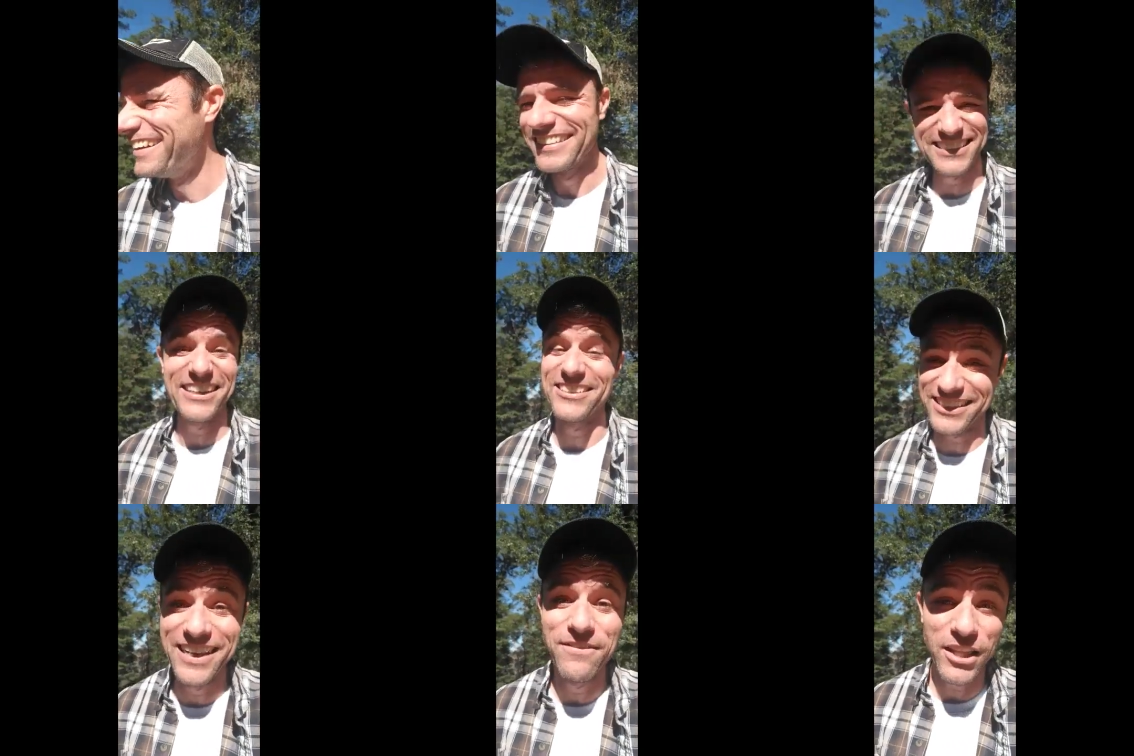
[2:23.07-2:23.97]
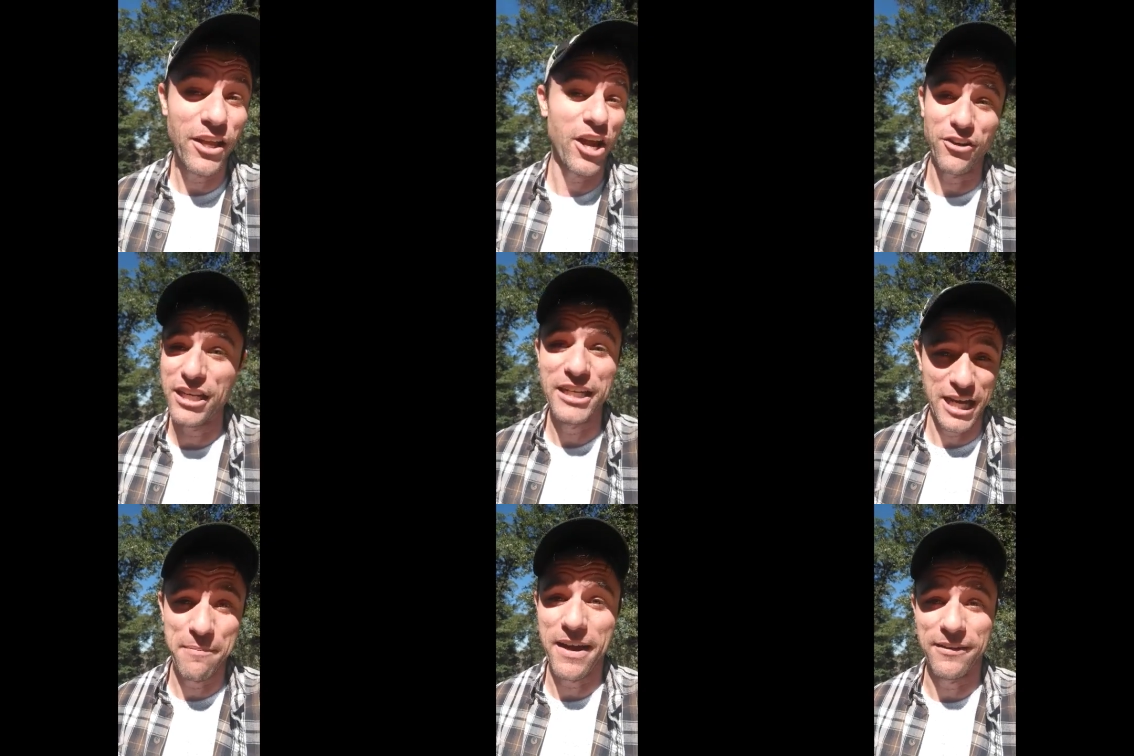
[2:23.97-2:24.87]
Seriously, now y'all need to
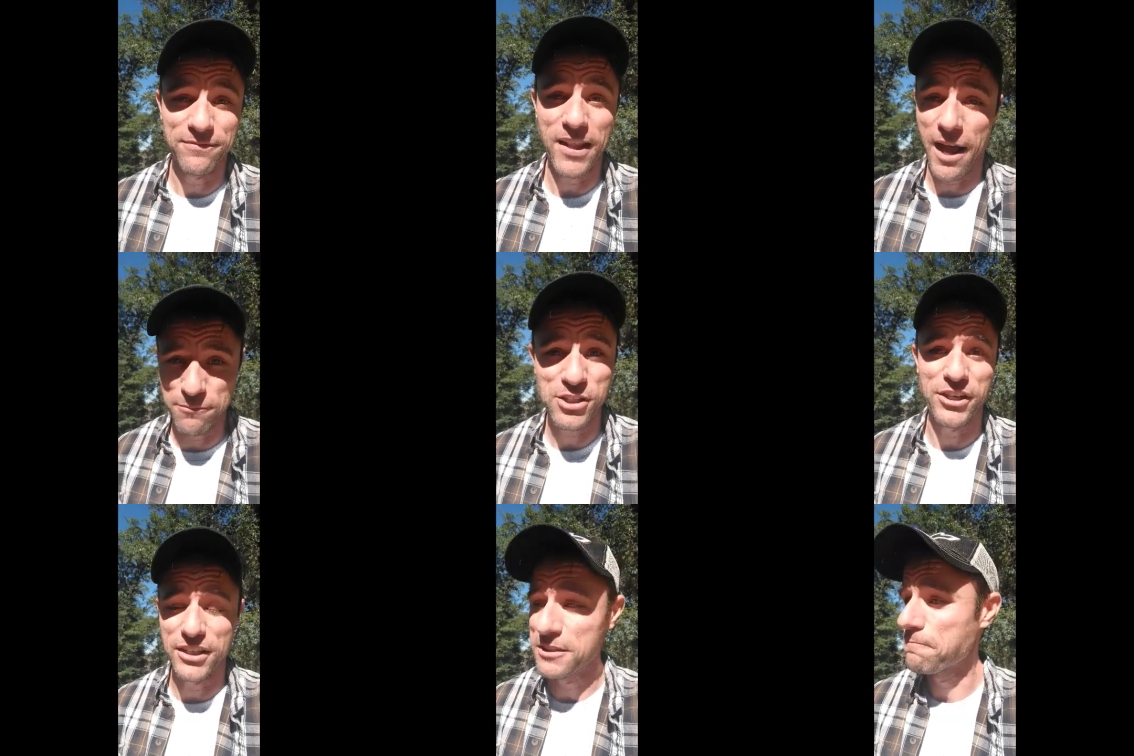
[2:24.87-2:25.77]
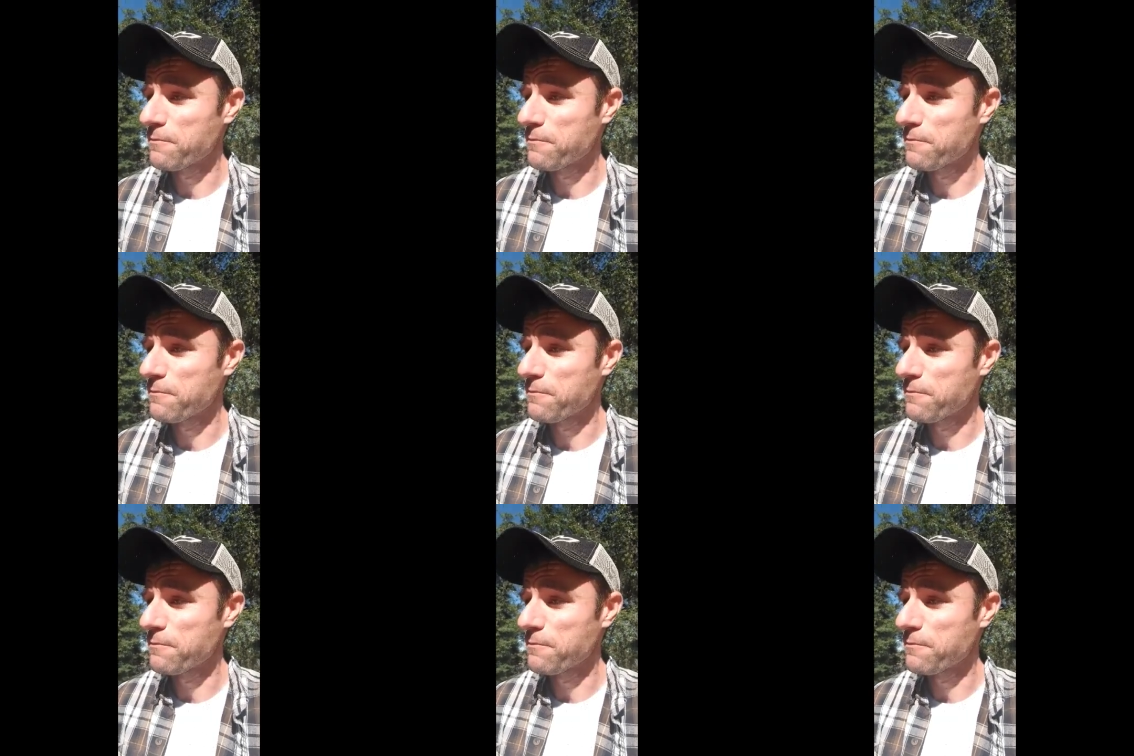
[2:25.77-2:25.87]
come out. I'm serious.